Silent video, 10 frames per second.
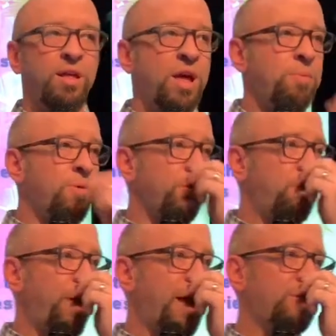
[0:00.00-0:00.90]
I'm around the
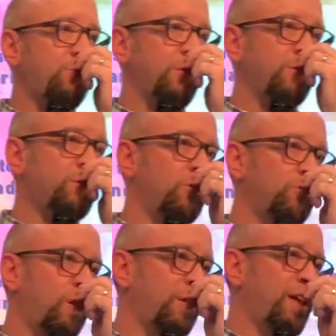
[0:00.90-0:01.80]
pastor at this
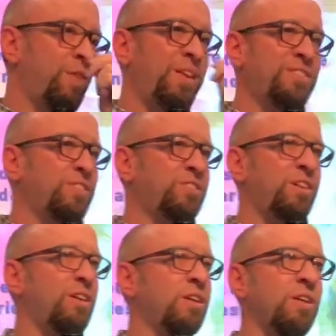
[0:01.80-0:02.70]
church all the time. He's a
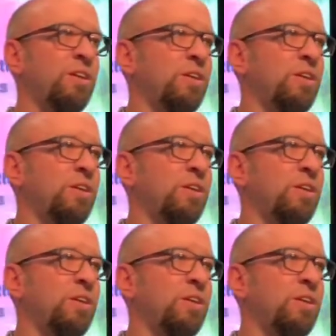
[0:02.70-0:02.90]
jerk.